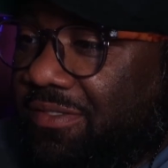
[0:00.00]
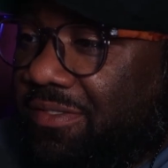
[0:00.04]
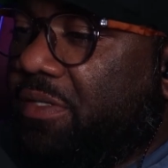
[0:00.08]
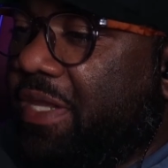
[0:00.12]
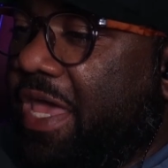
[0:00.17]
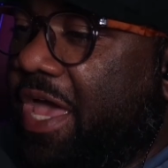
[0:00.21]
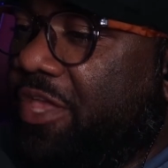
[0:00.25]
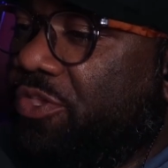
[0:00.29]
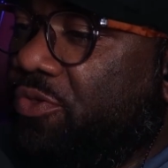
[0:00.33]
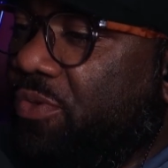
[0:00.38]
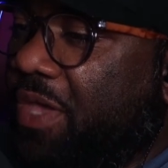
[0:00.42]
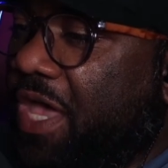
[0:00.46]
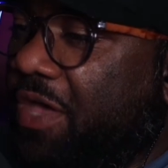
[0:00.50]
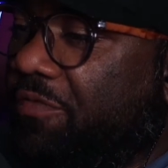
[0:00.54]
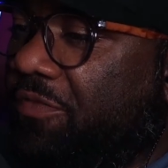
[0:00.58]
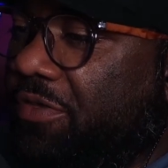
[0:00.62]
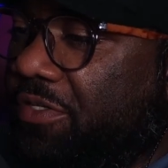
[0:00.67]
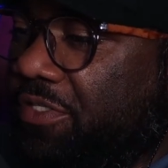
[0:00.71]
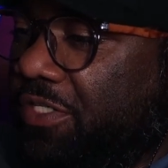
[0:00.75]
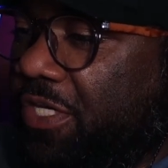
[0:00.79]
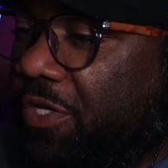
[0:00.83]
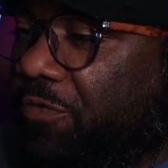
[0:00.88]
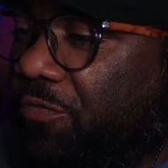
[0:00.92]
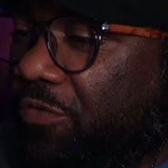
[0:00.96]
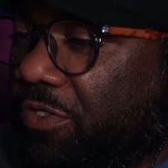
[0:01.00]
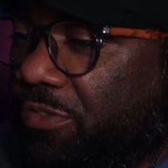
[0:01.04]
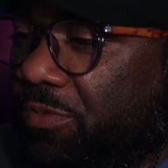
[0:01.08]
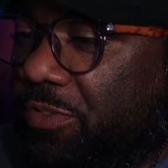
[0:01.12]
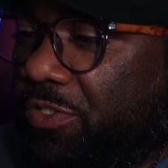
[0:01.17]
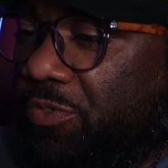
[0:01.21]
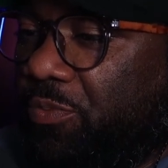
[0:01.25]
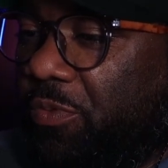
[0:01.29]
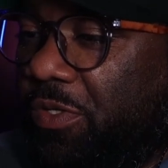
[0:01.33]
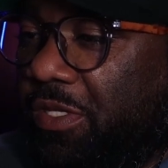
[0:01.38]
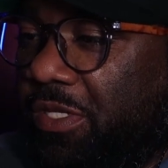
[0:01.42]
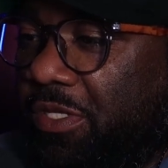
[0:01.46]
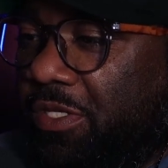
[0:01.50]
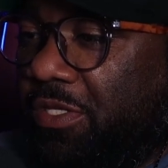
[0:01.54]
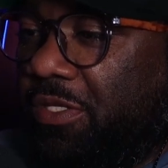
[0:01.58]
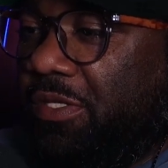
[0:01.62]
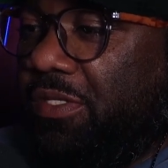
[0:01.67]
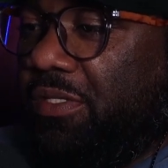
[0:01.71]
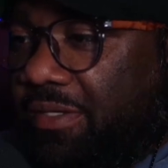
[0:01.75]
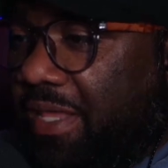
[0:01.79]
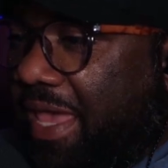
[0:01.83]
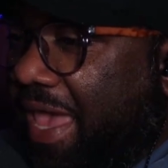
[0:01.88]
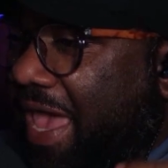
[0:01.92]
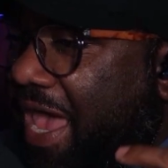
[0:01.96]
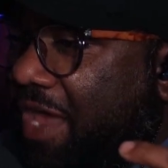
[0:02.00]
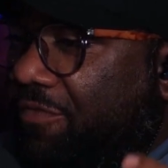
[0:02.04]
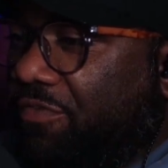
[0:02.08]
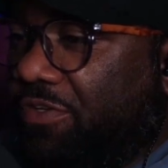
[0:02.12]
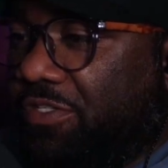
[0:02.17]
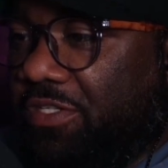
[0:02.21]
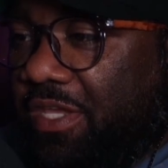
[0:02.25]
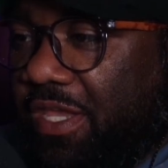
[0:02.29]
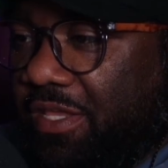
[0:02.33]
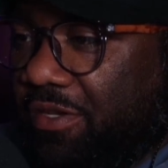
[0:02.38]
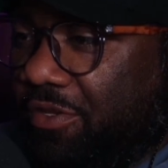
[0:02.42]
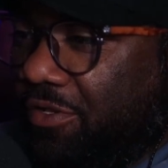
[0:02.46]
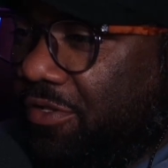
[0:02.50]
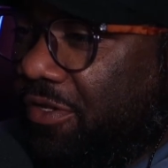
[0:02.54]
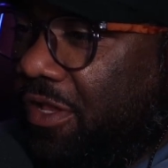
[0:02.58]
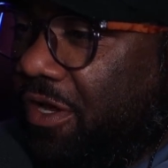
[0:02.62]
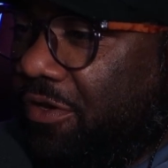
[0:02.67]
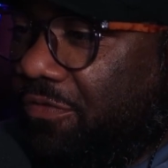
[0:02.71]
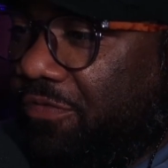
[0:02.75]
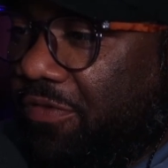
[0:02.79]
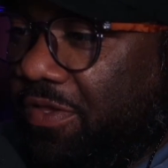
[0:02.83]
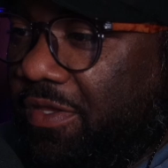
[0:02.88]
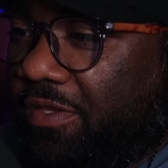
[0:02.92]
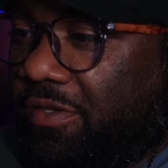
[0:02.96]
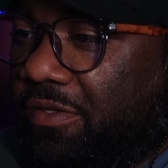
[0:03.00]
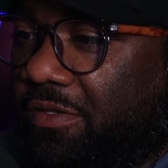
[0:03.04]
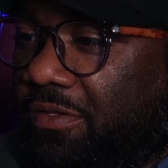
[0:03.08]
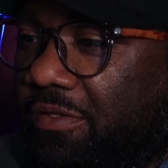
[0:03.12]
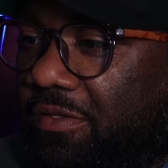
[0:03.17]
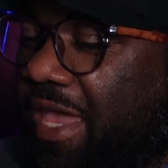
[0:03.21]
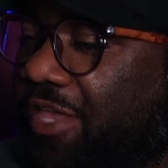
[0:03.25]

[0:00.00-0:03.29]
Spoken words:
Now you have a difference between the average Caitlin Clark fan,